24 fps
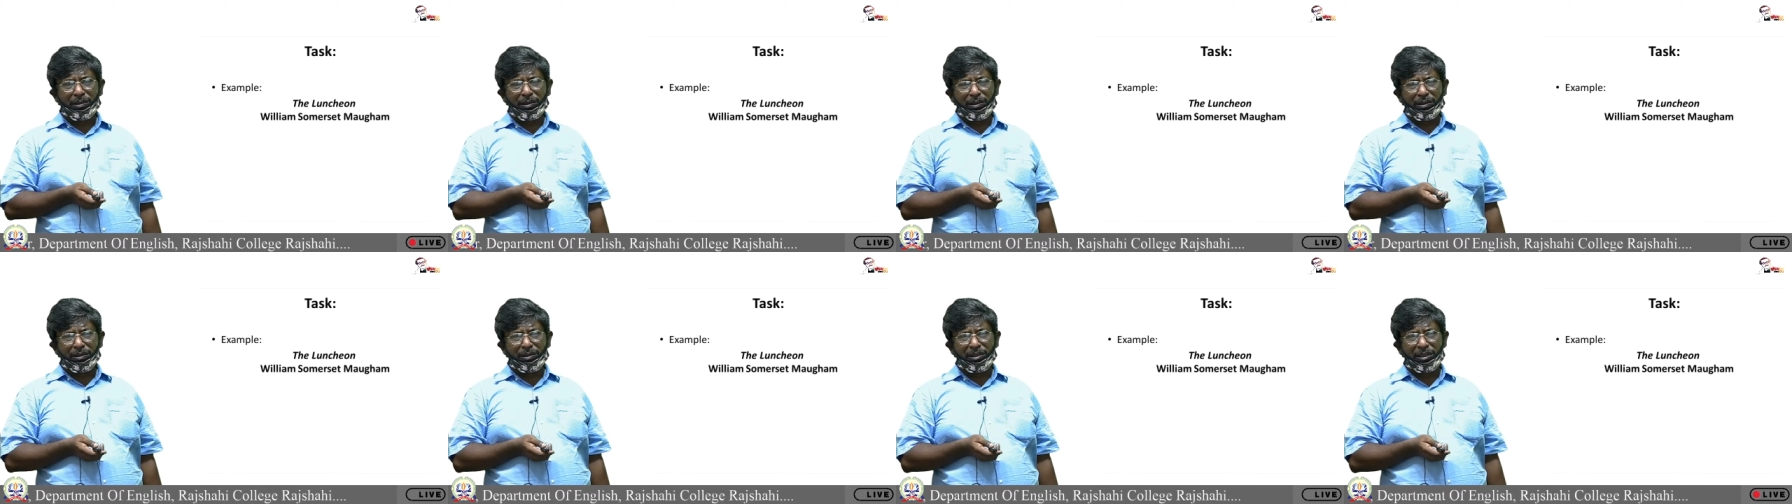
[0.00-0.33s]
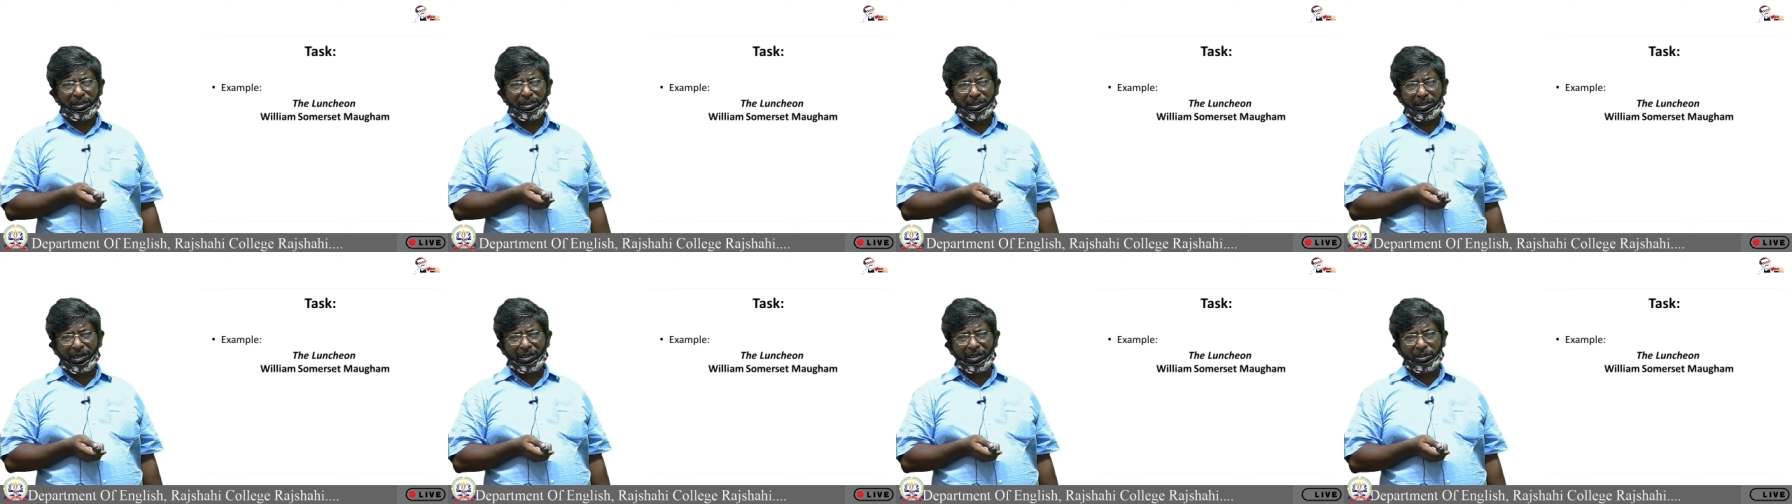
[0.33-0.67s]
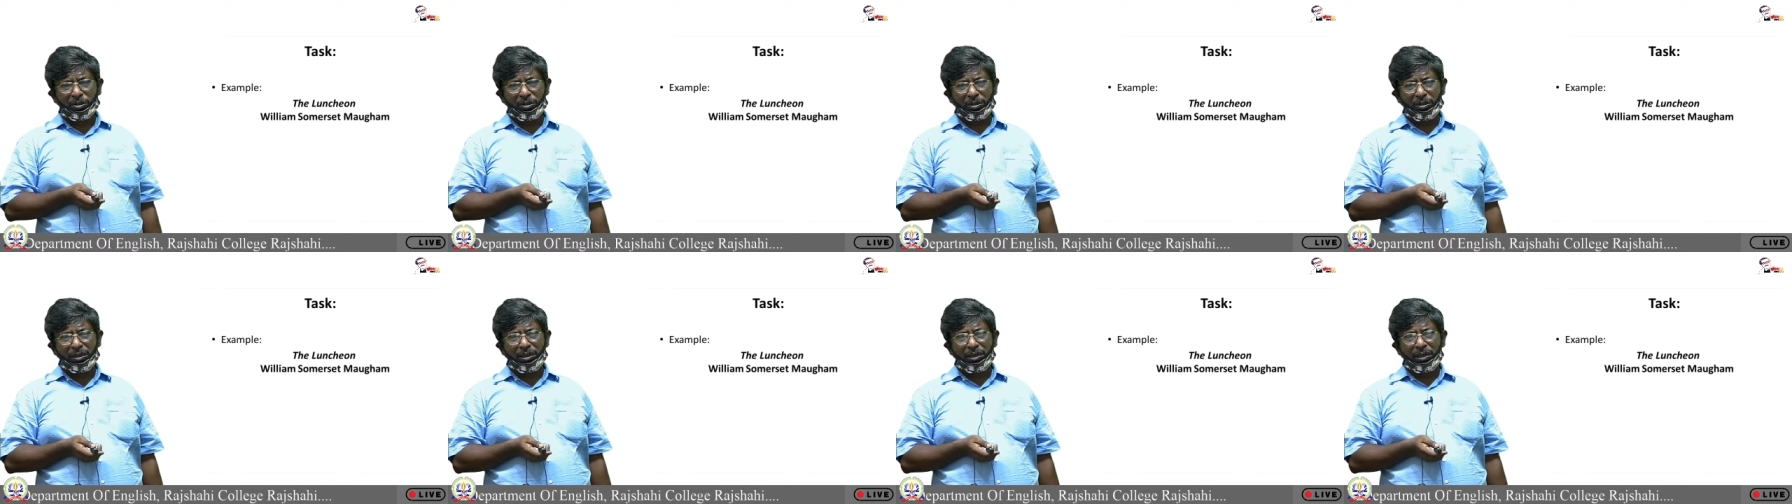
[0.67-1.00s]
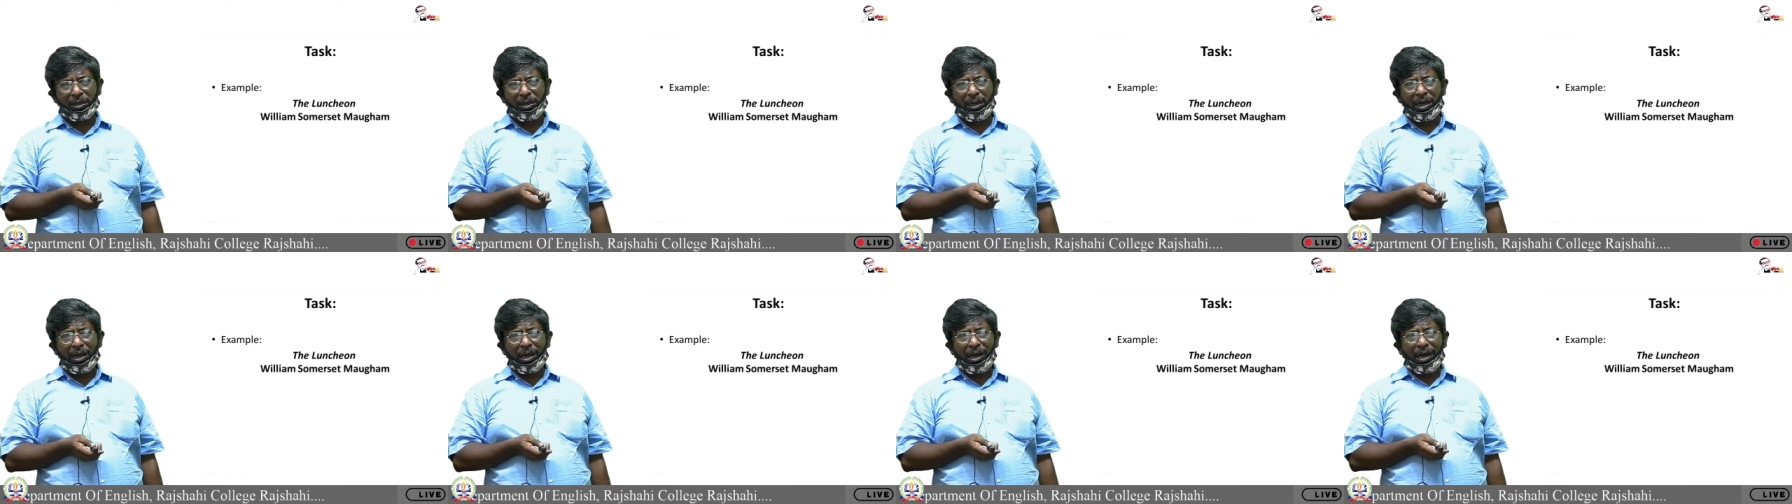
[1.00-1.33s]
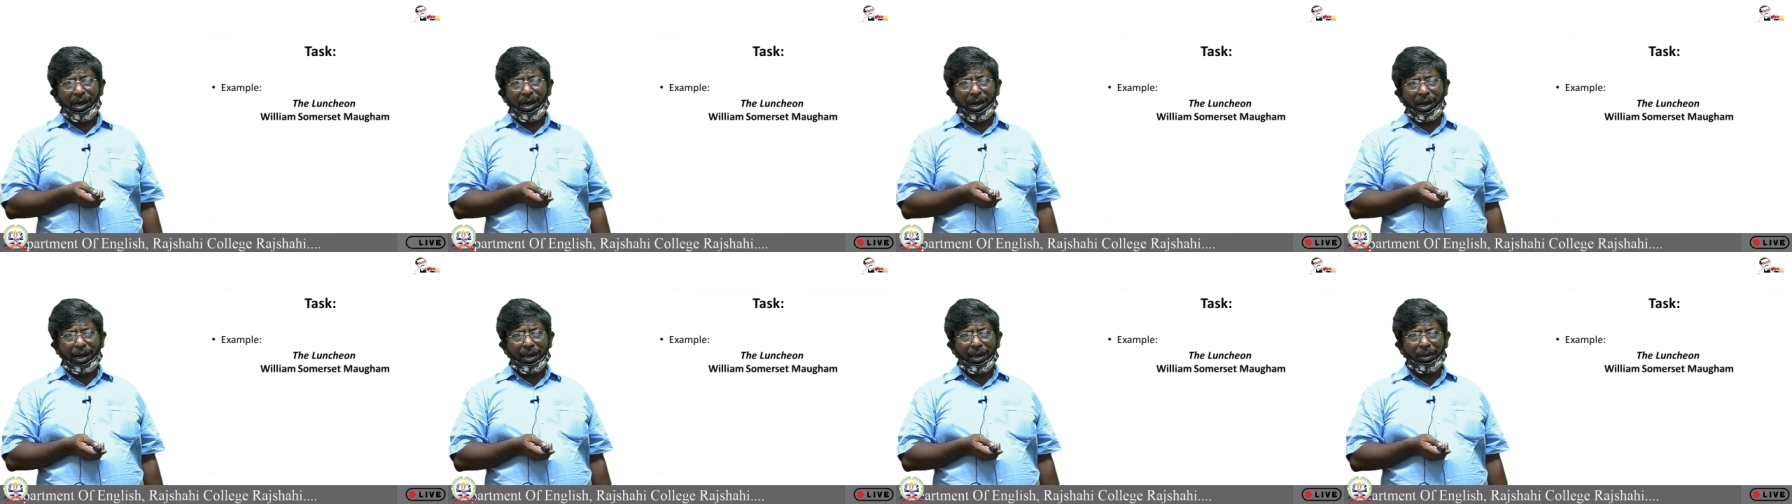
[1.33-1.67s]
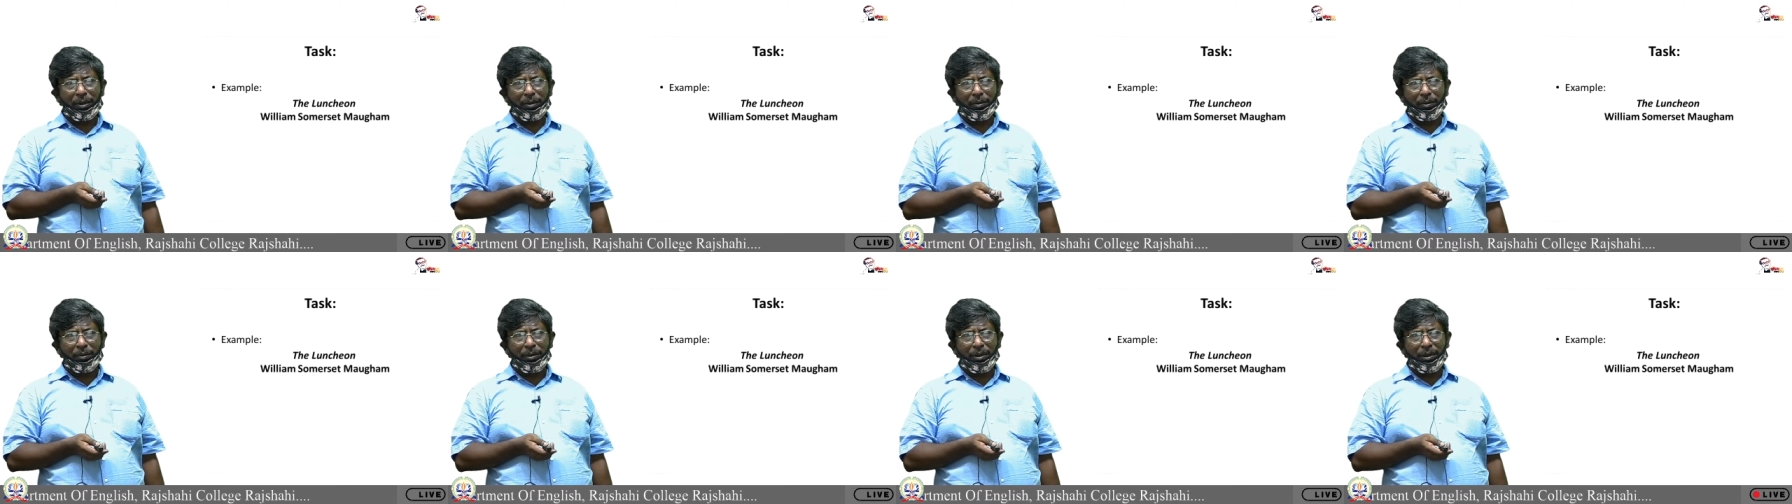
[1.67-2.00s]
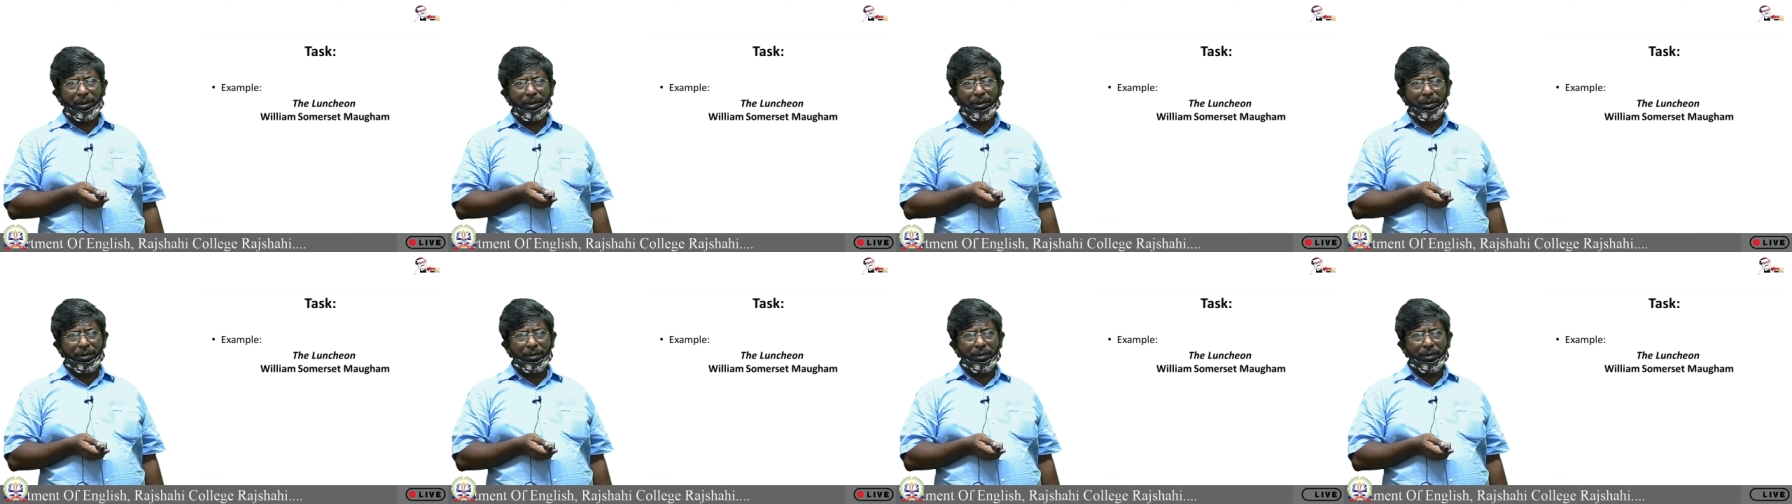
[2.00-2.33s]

discussion, I will